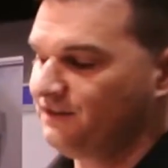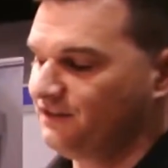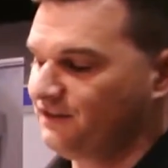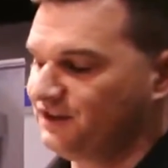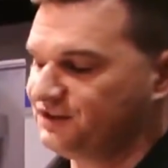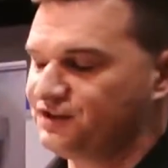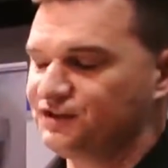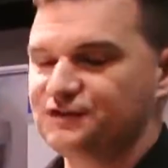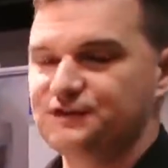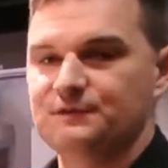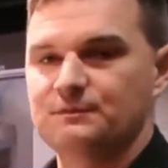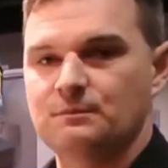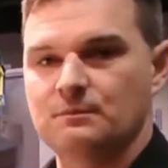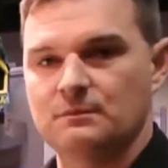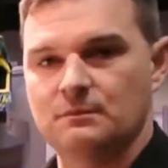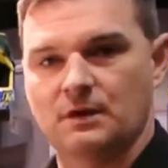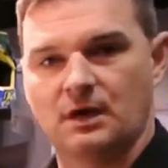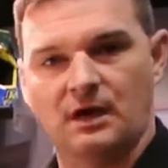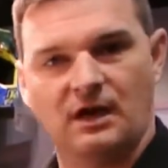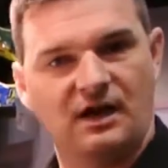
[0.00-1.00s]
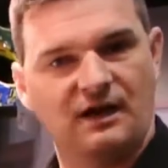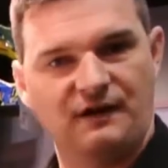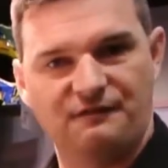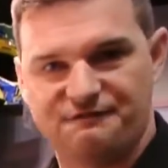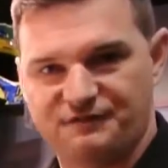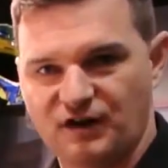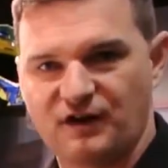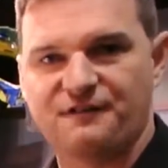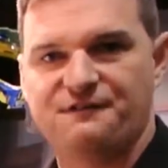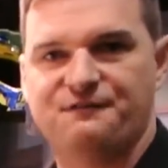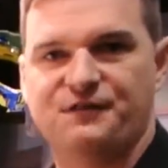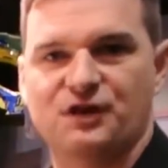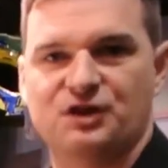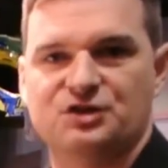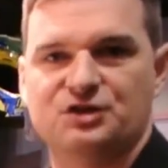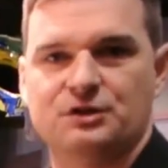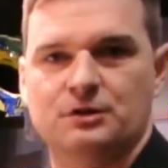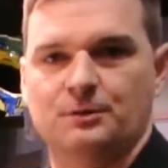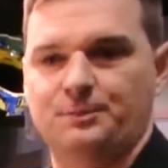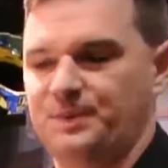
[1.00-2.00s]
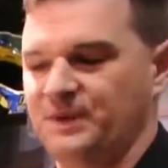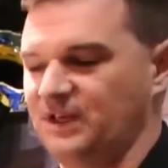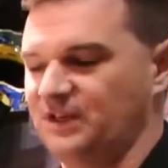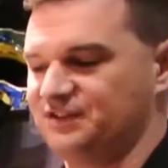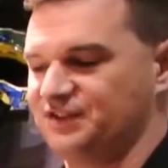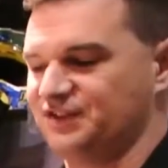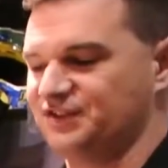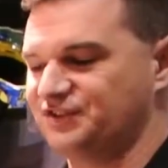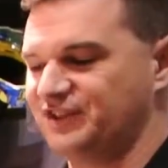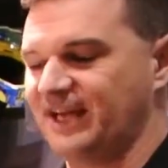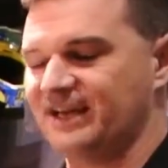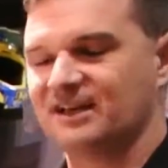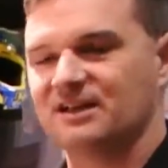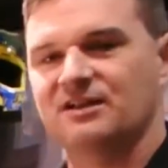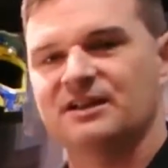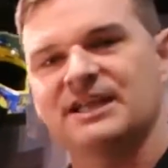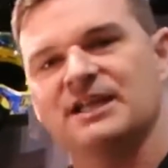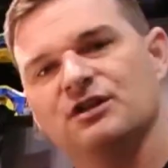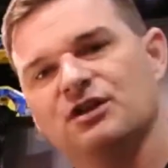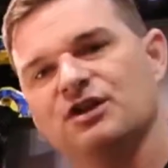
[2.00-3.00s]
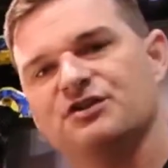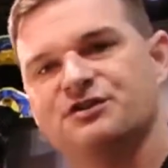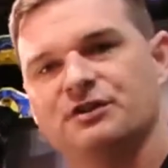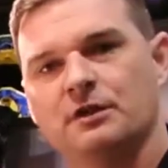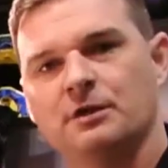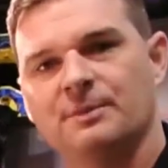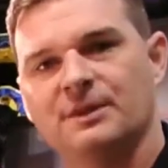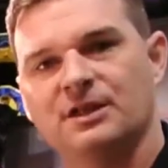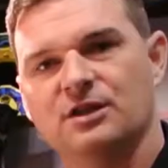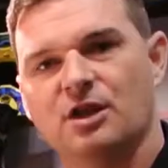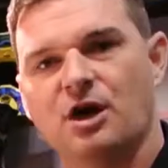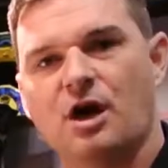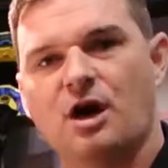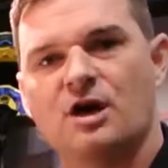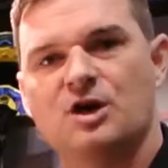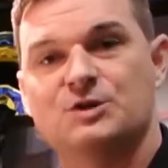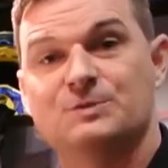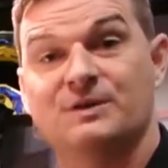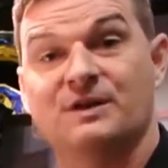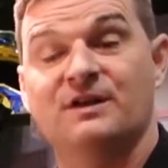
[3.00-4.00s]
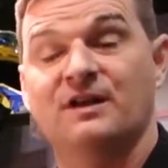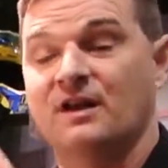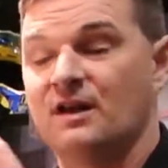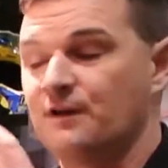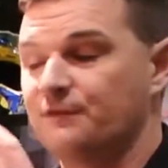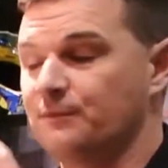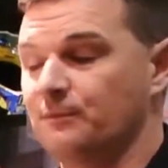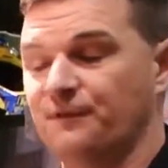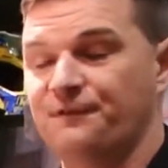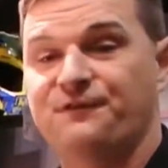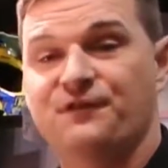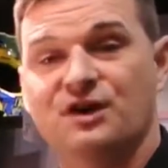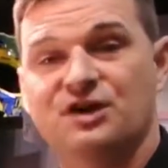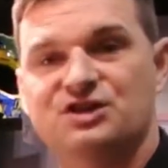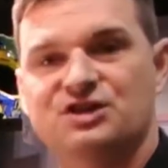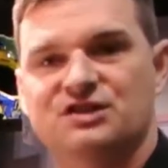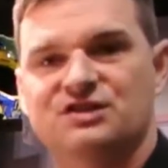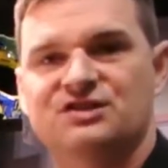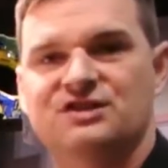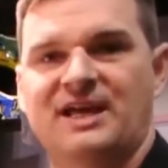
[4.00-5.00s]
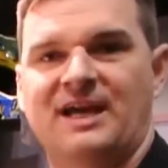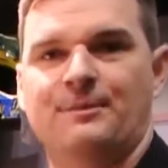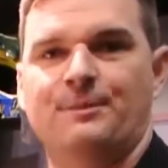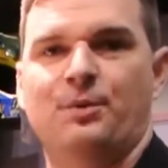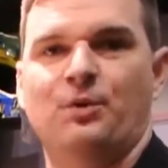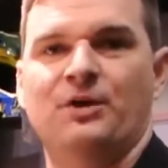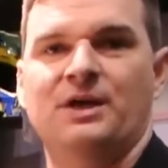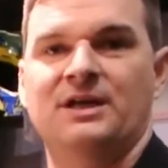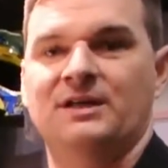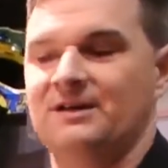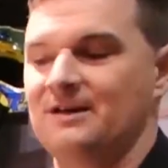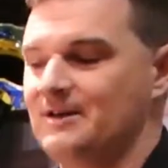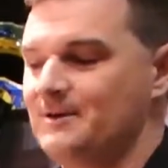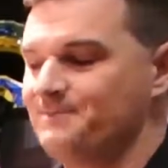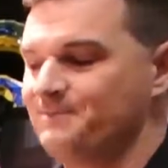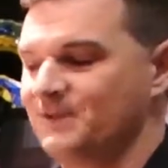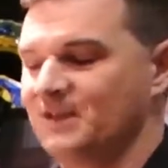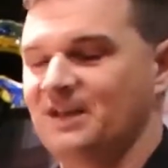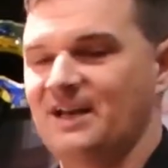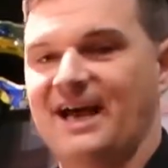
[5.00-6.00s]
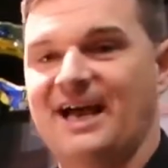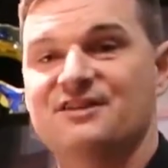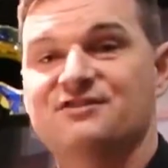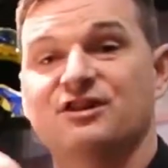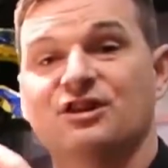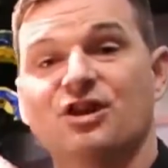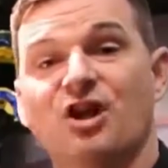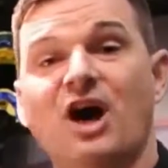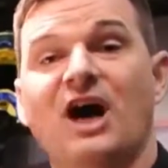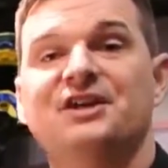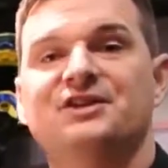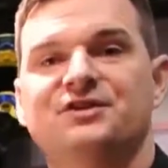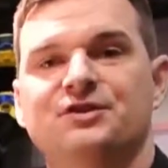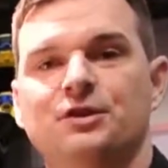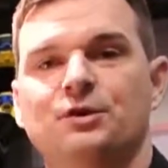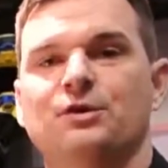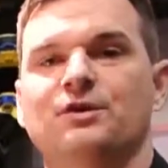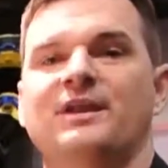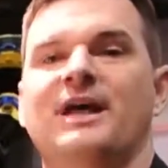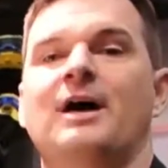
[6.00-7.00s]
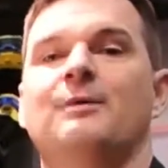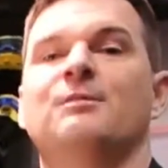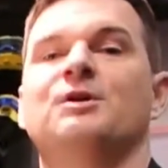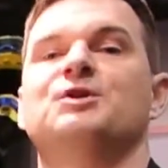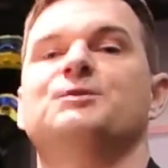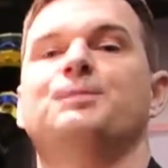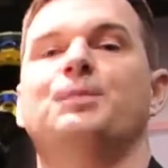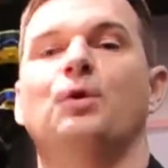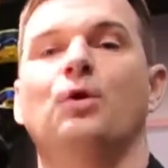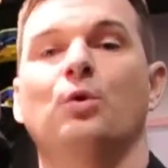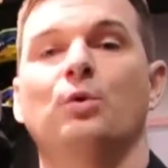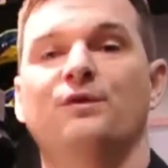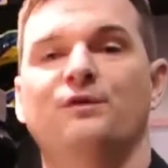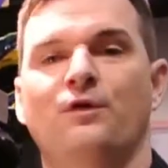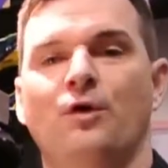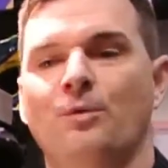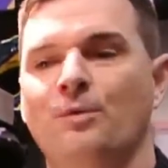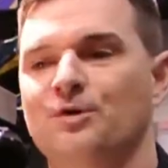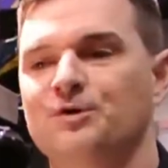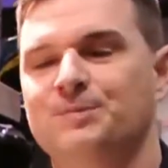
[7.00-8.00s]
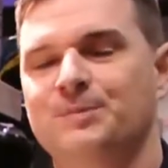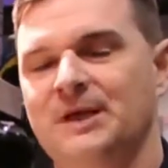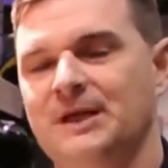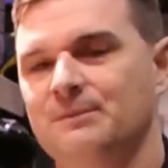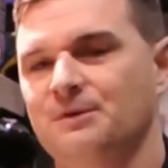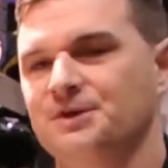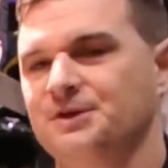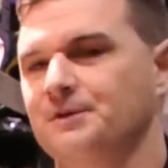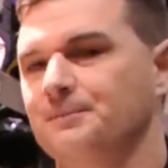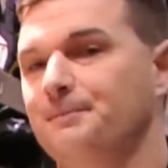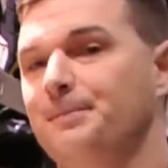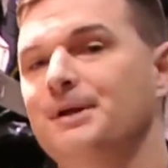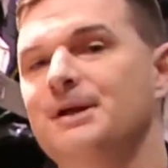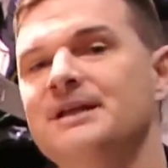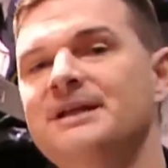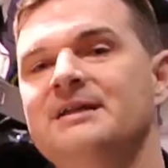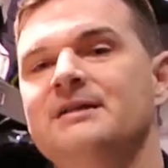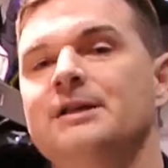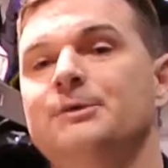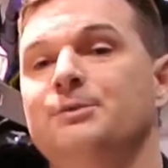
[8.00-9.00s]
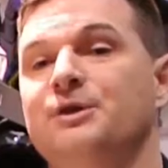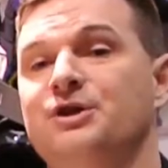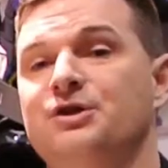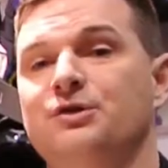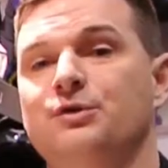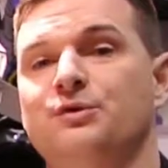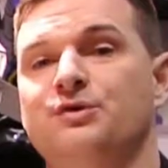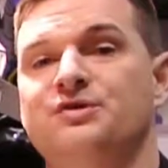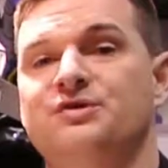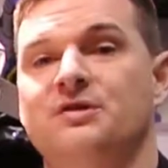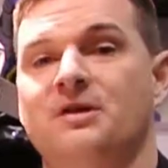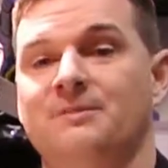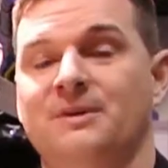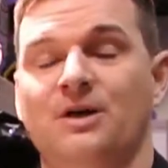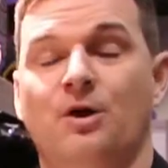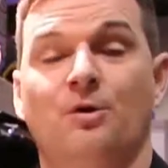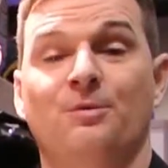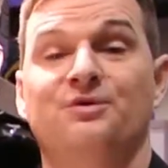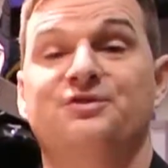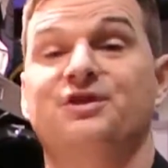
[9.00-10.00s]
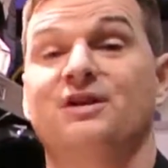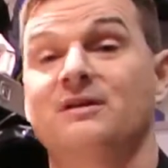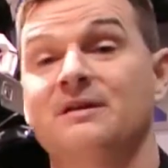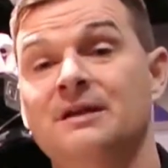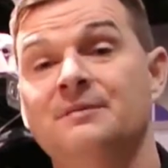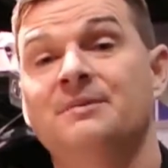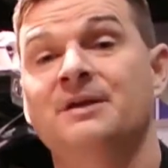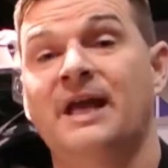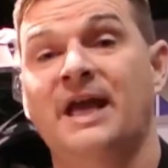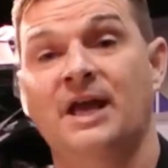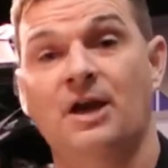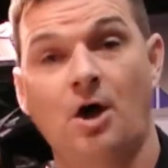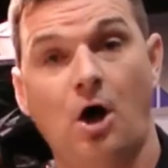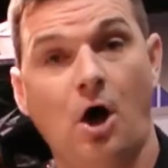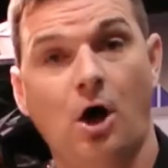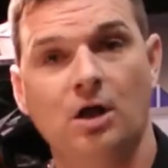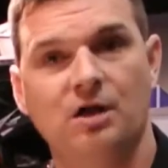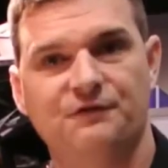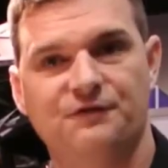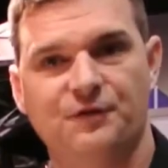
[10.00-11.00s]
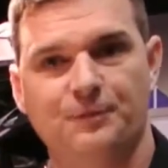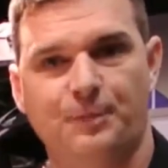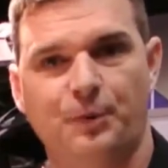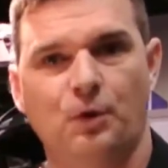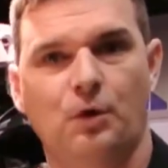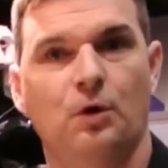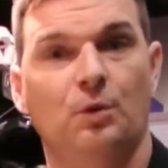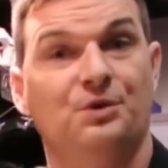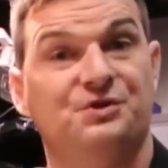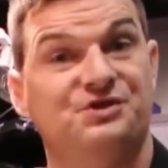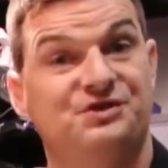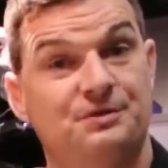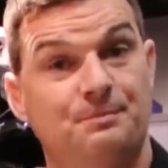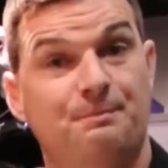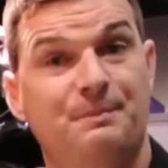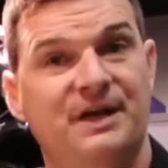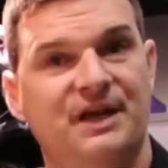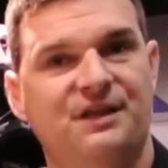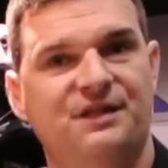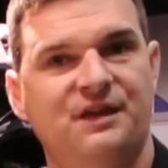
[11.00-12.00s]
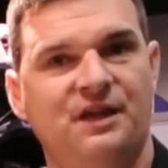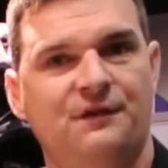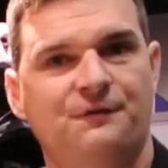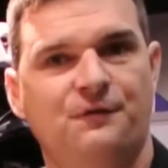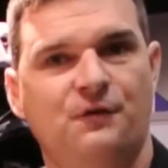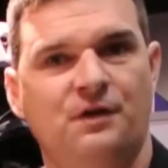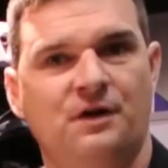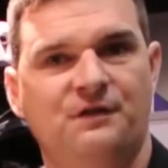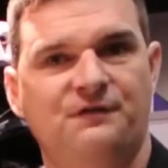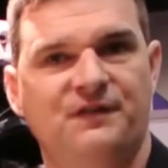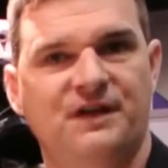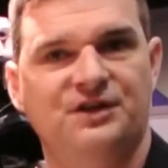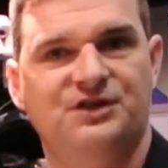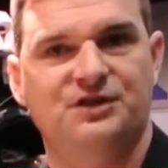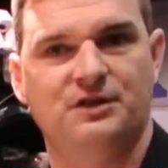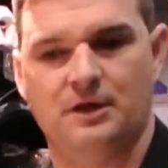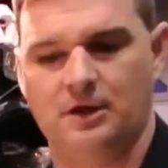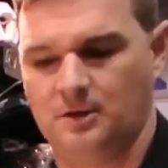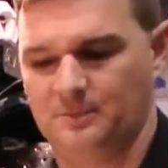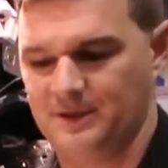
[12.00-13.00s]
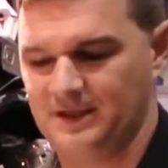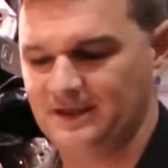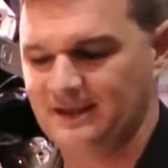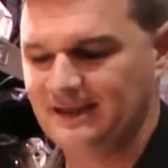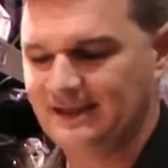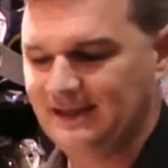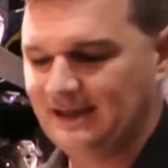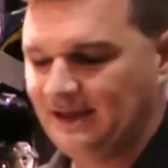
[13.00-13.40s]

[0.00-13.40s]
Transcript: This is a very functional piece. Aesthetically, it looks a little bit large, but from a function standpoint, it has a lot to do with how much pull. We've almost been able to completely reduce, almost eliminate all of the pull, which is a big thing for an adventure helmet.